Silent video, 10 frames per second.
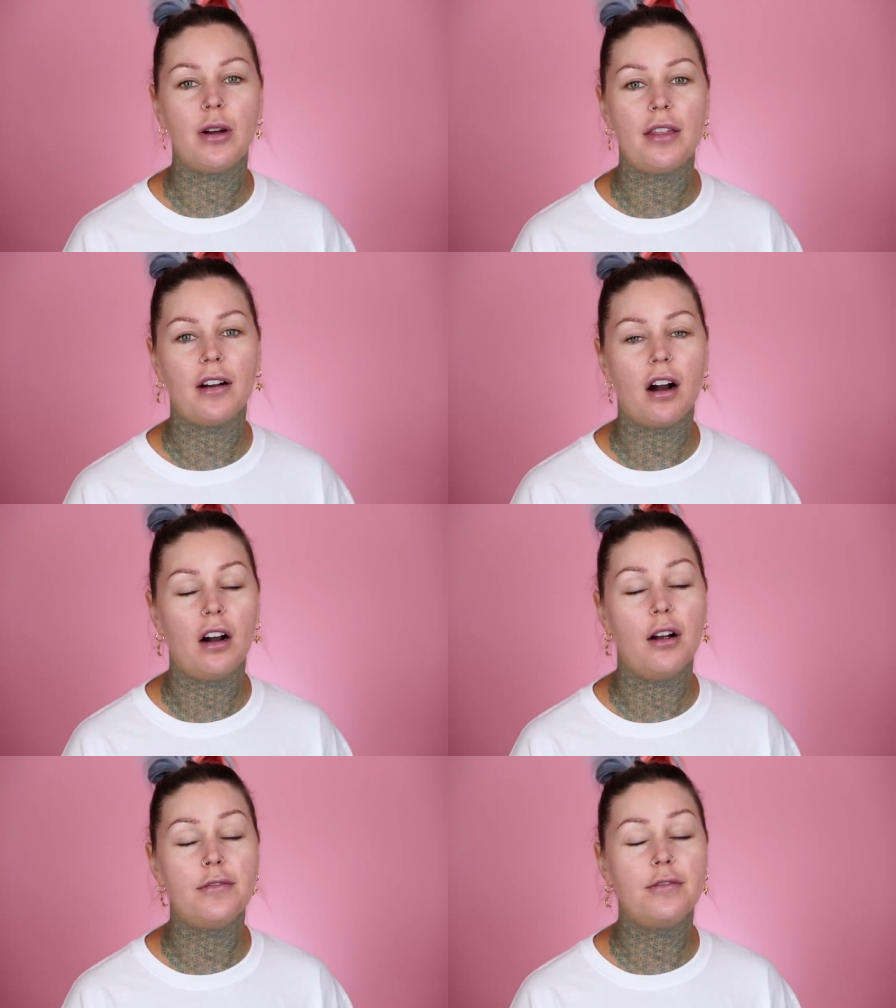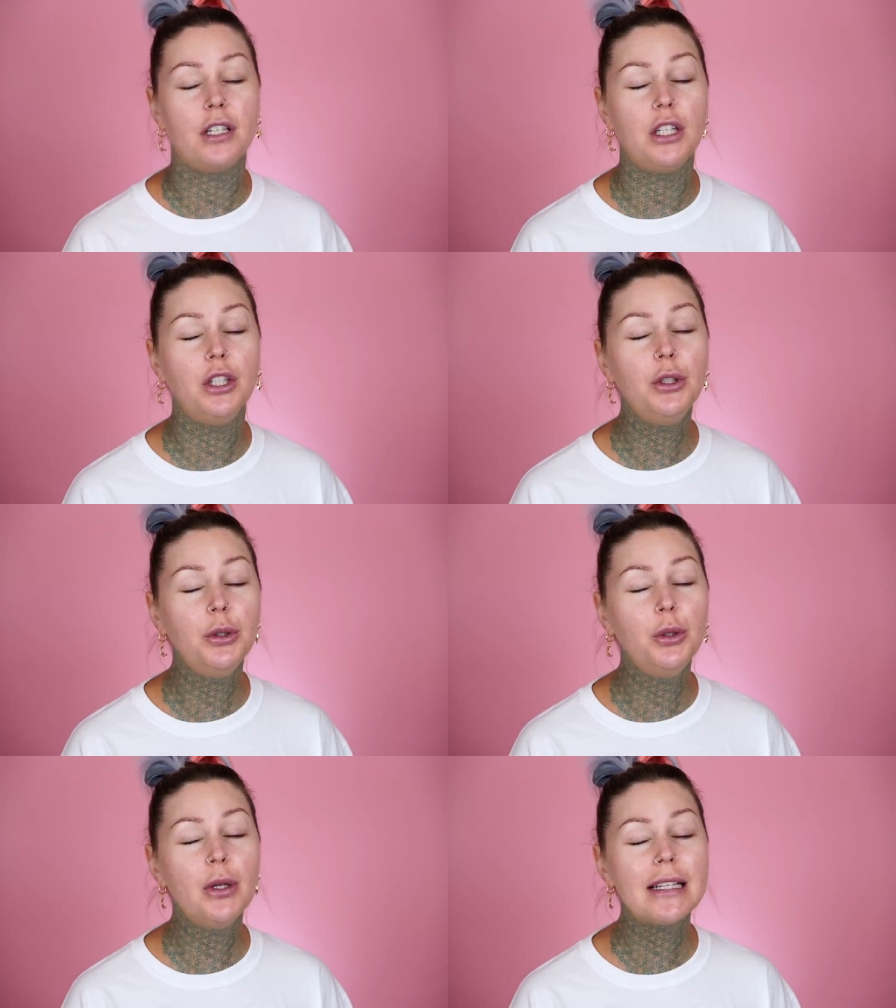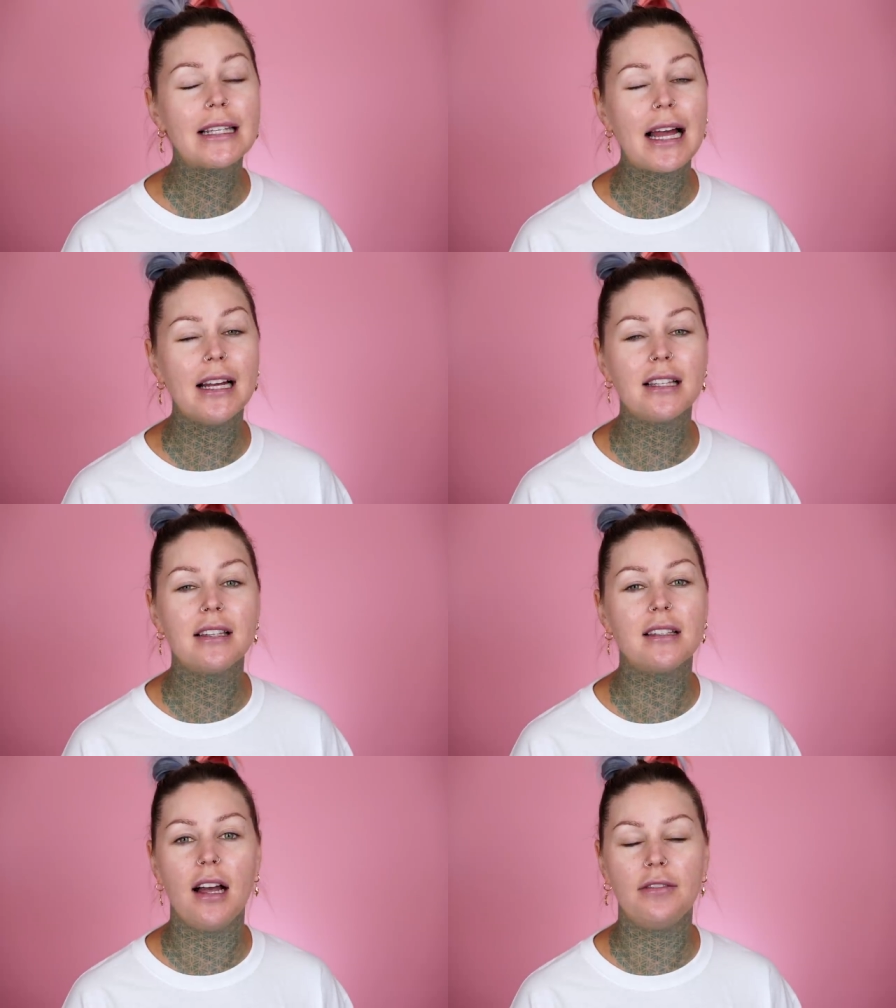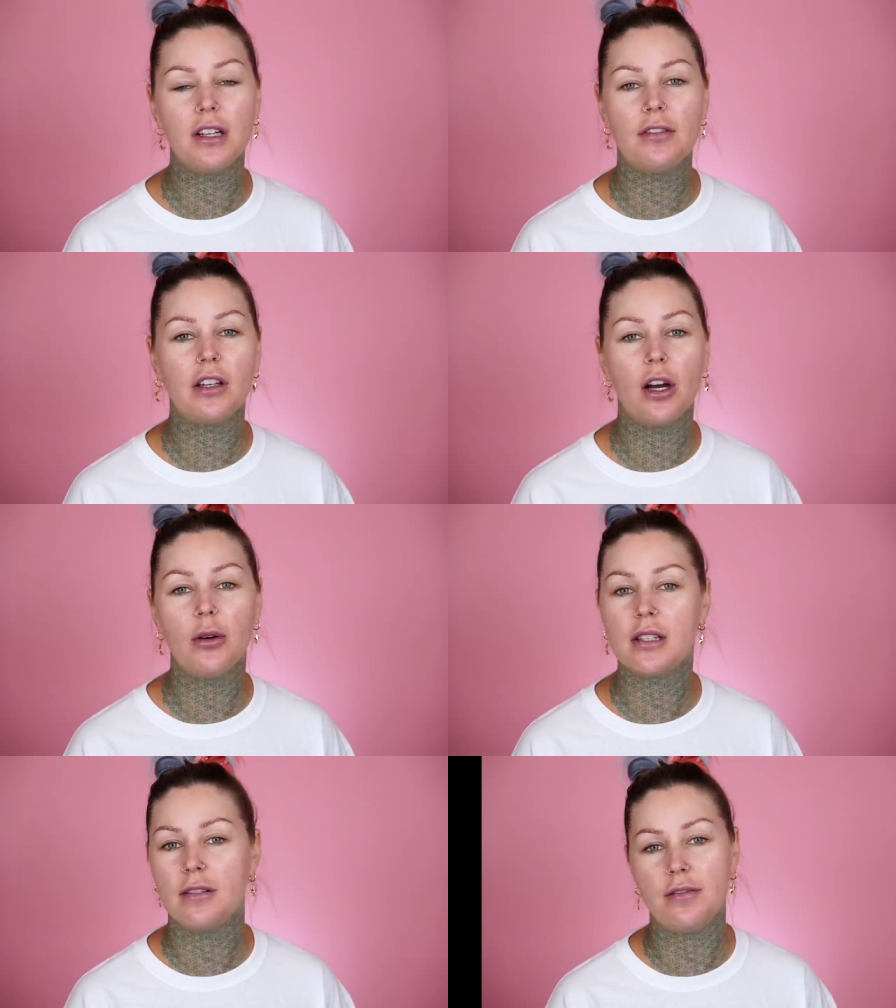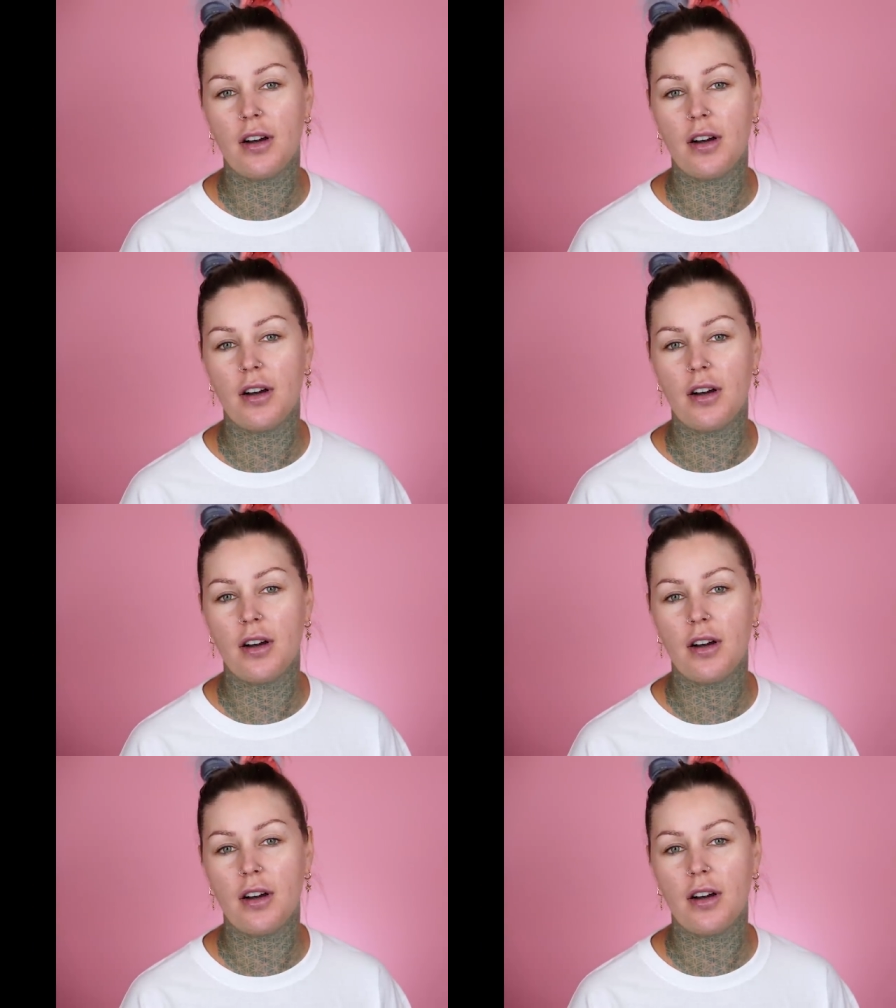and there are a few sizes left of the Goest and